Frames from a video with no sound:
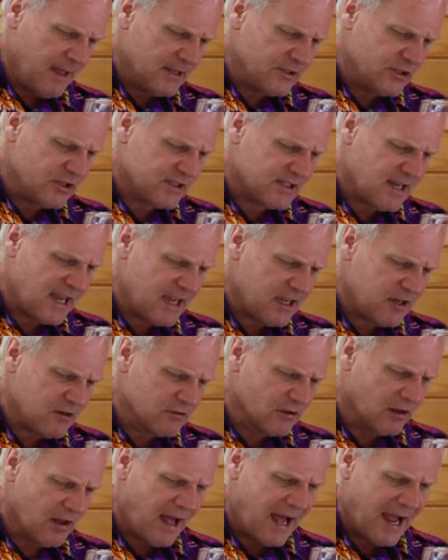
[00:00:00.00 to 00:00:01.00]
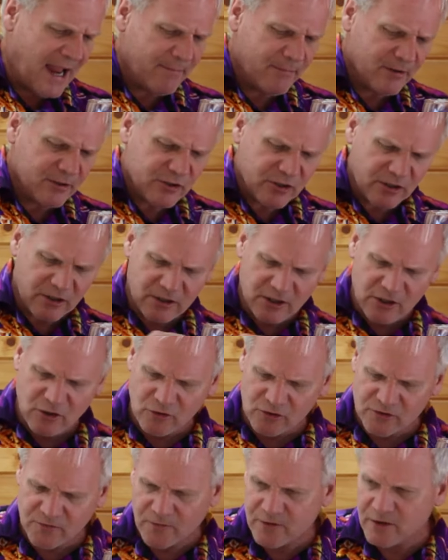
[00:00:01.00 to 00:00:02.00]
And just take your lime that you're going to
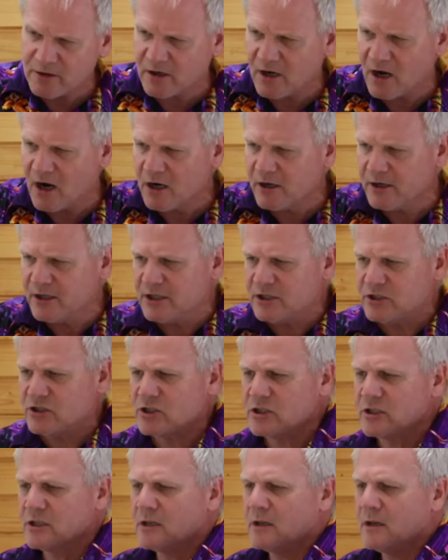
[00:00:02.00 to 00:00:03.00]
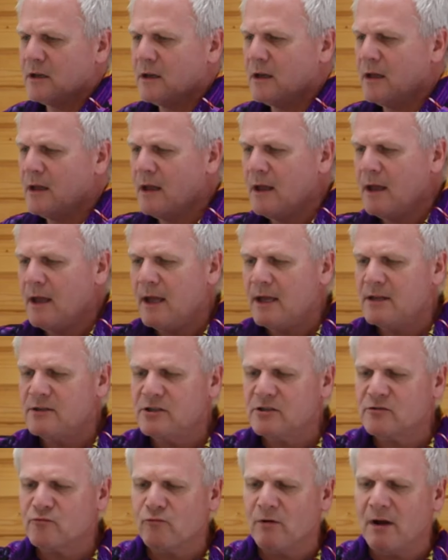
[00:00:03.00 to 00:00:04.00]
use for your garnish and
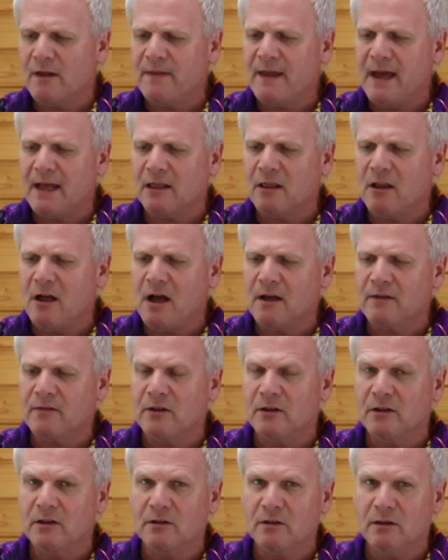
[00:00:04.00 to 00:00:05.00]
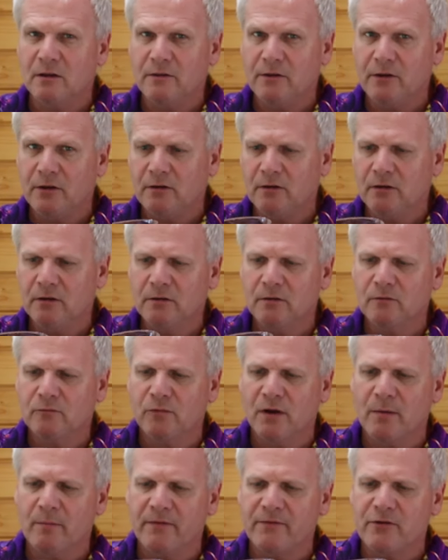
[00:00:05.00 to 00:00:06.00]
just run that along the, the
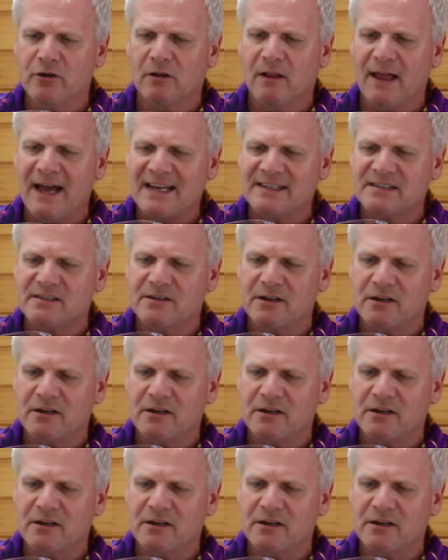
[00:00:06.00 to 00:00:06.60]
rim of your glass